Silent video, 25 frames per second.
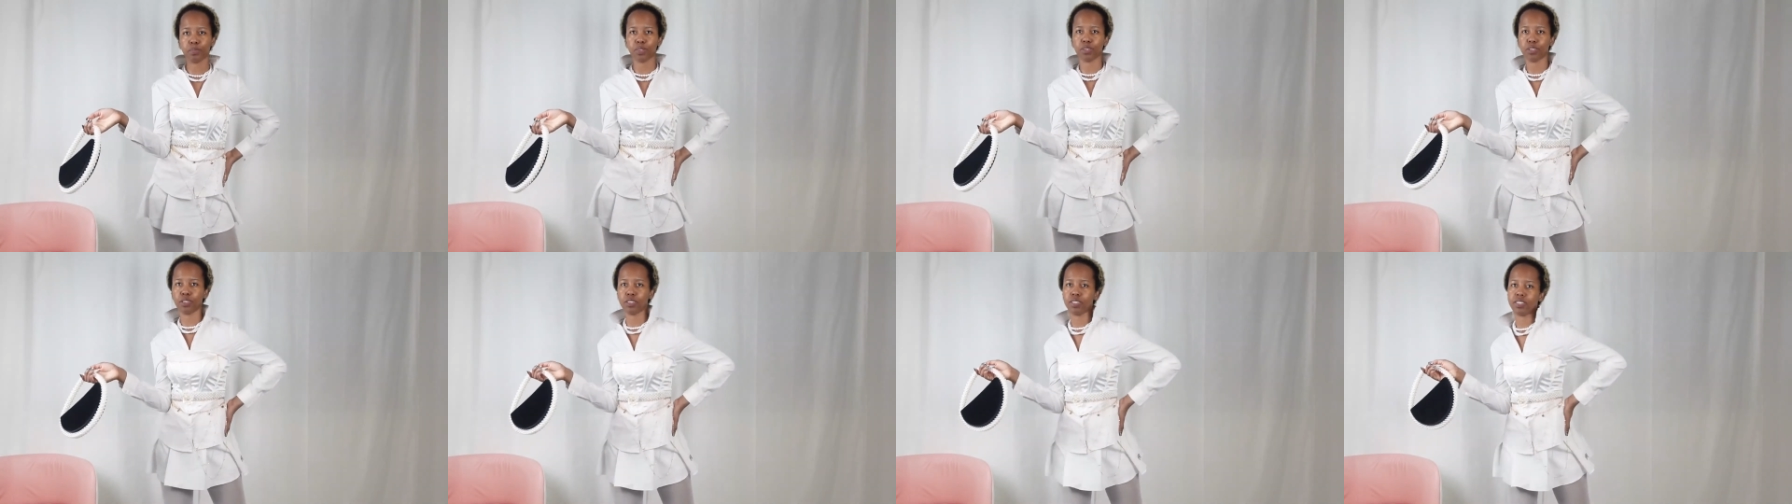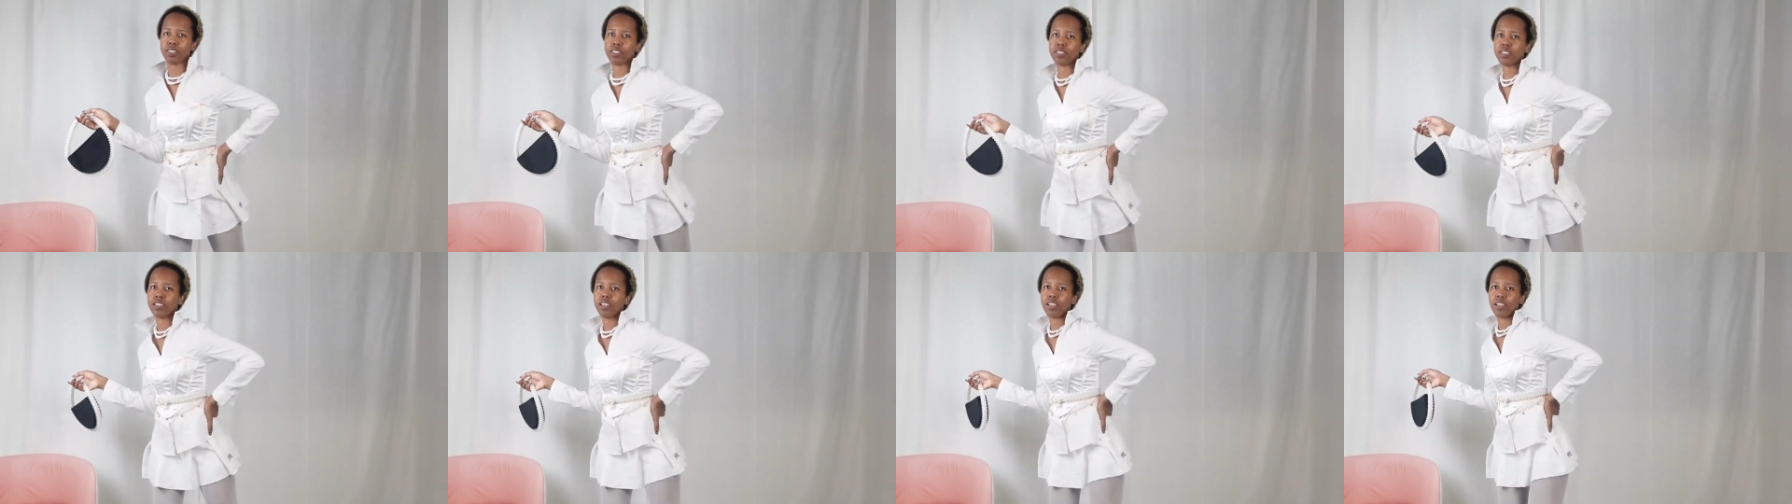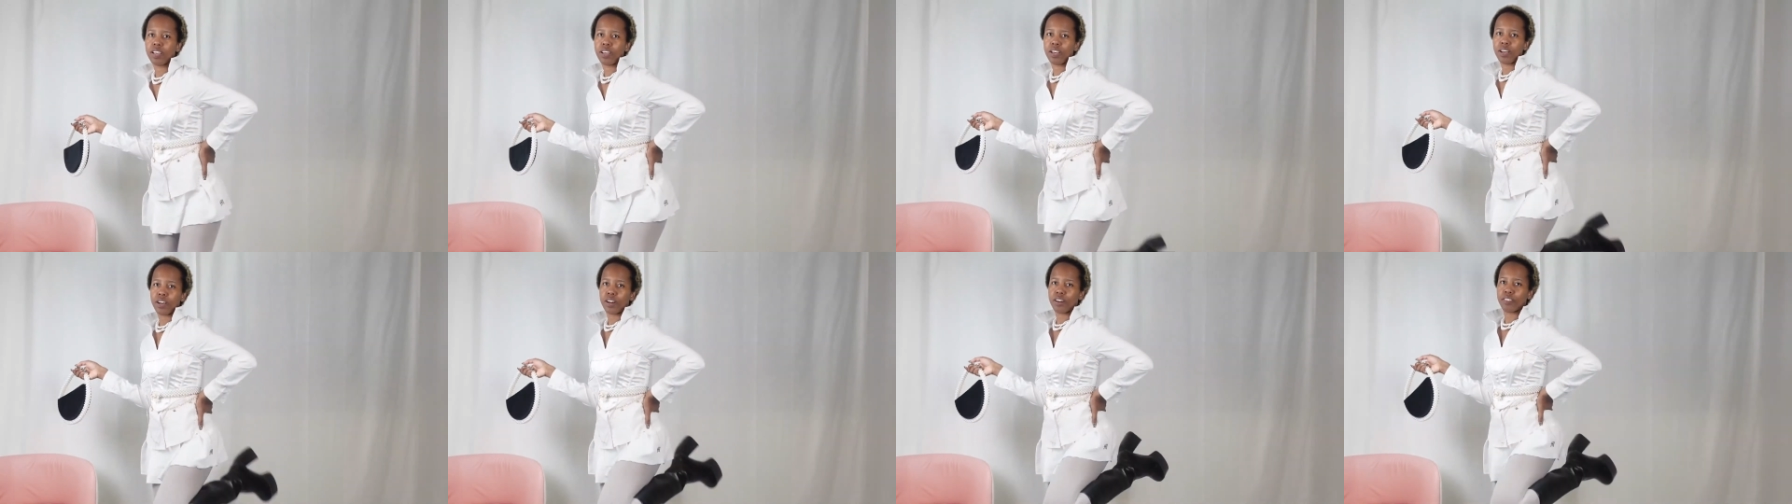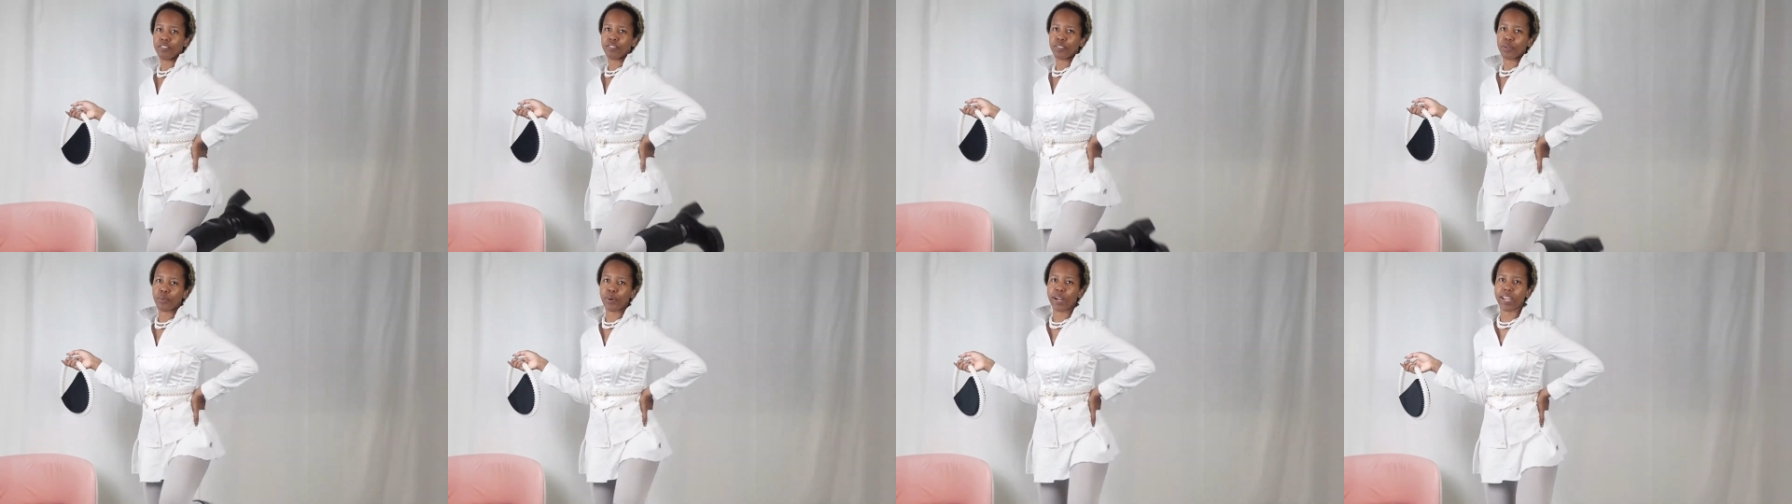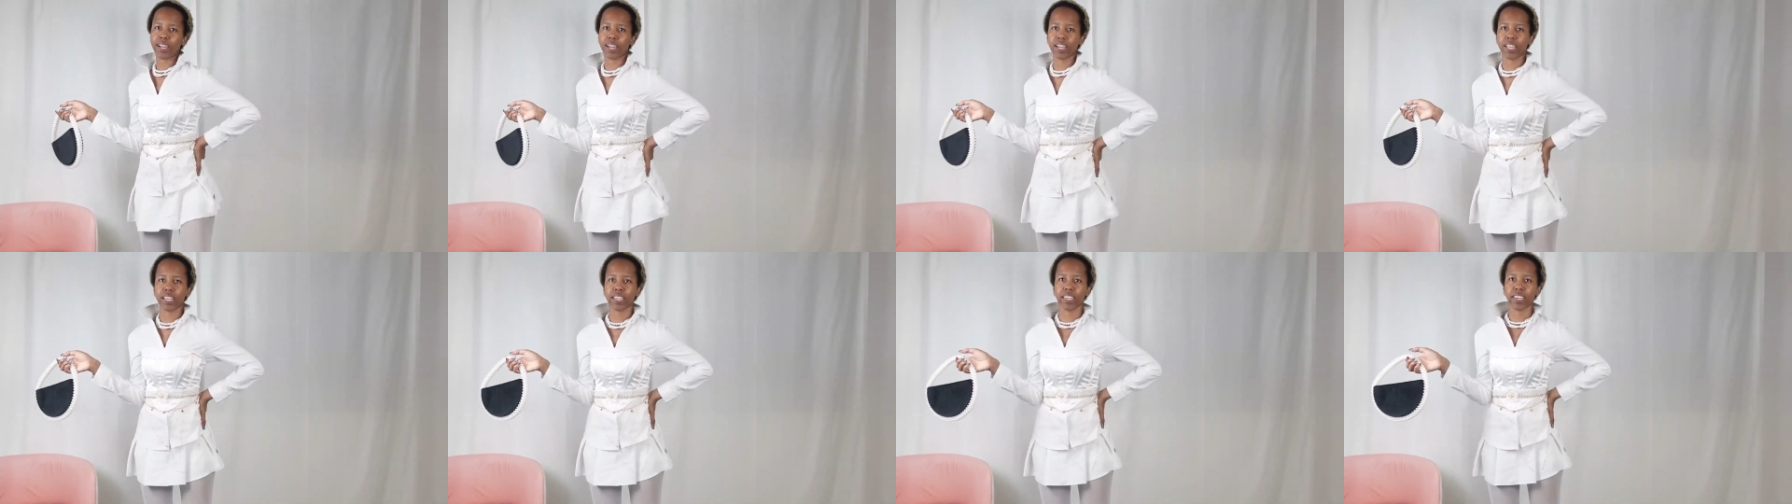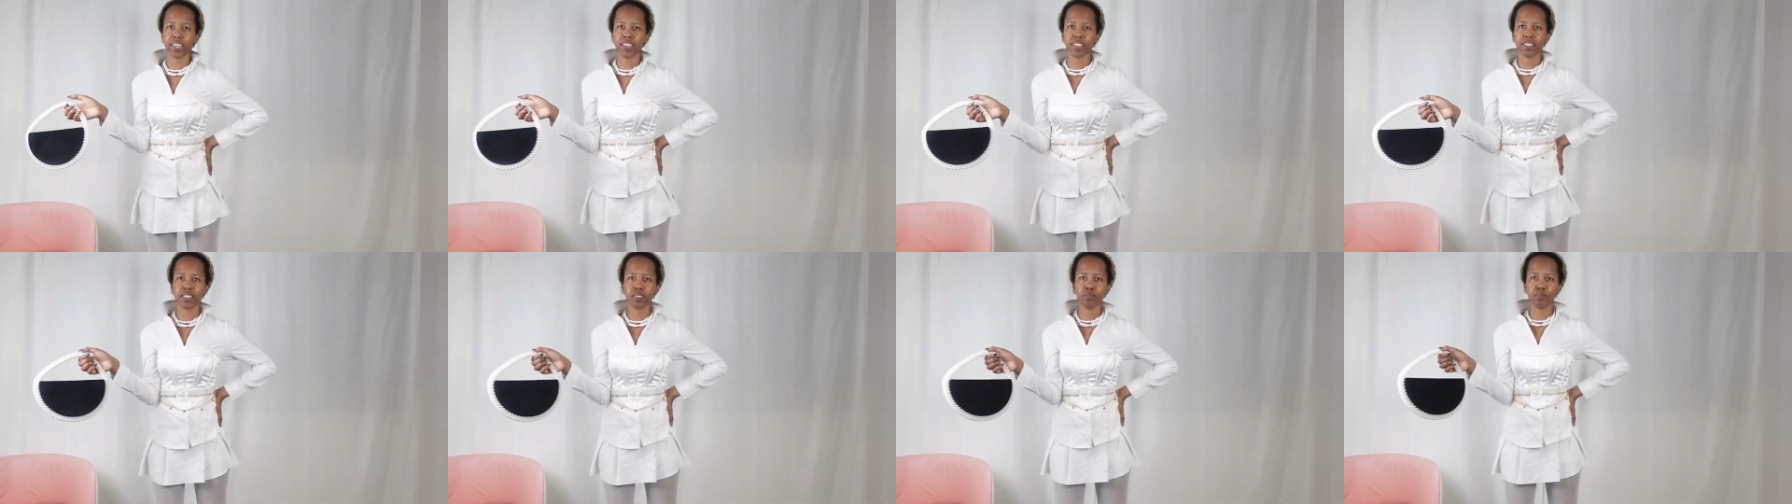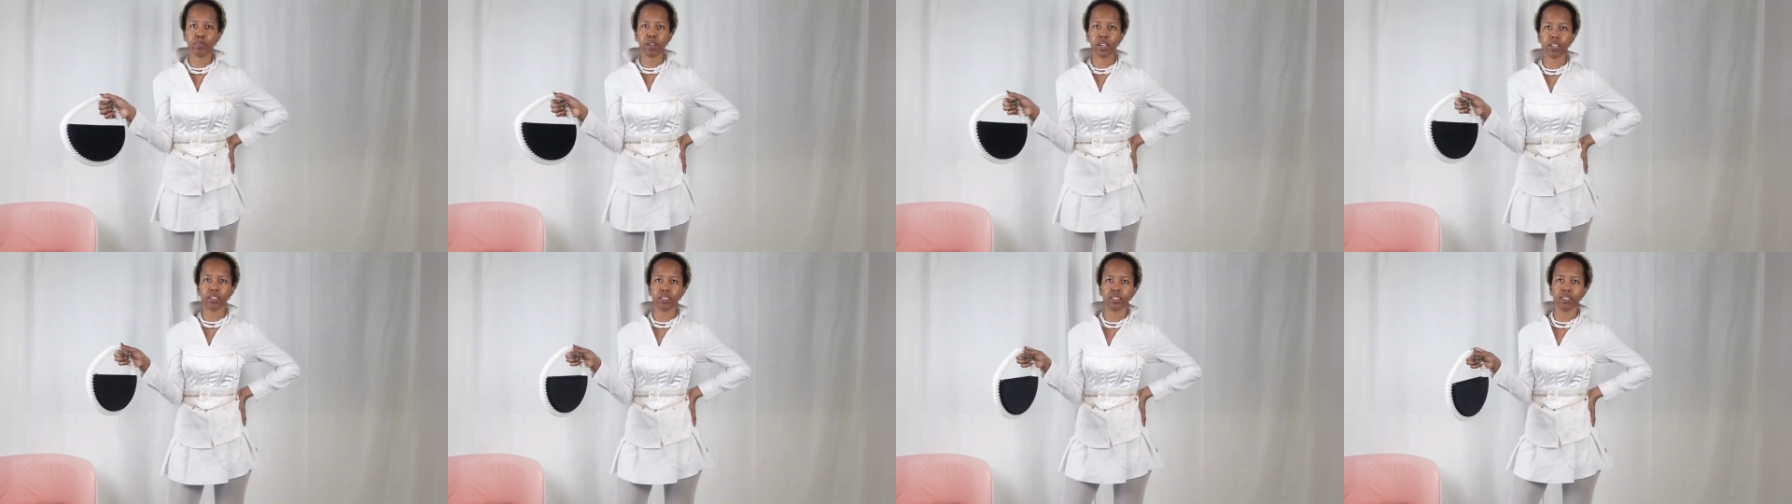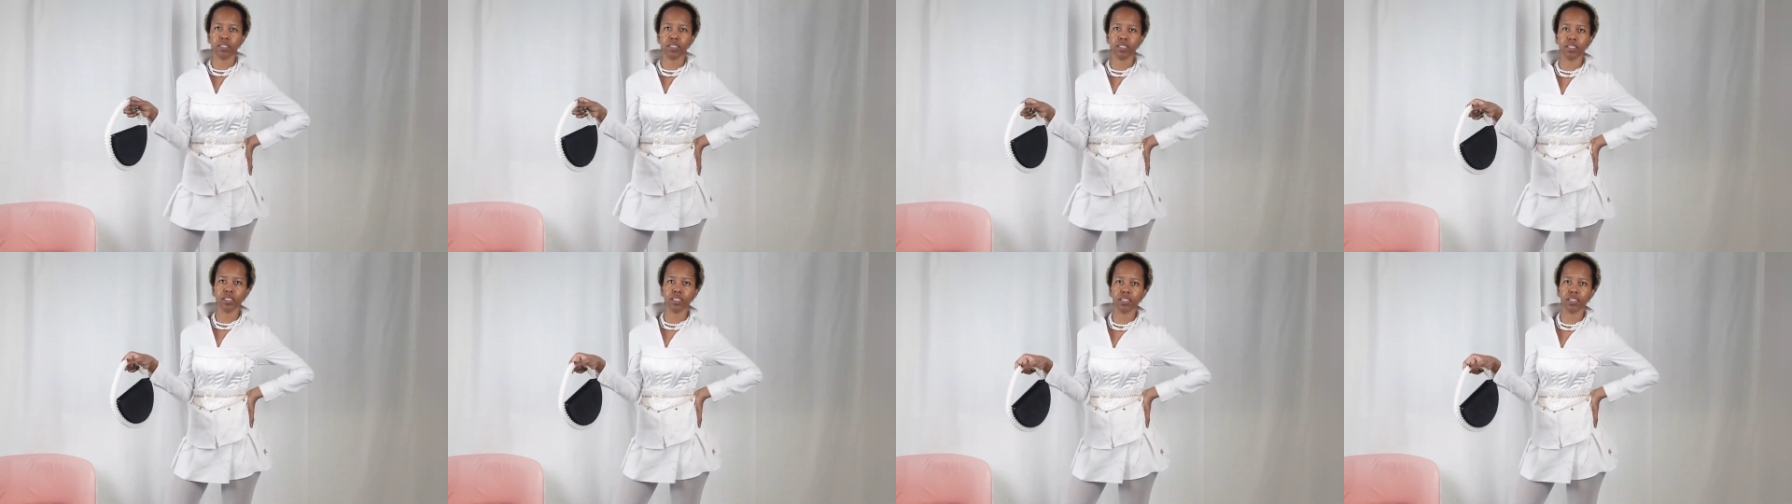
because of the white leggings but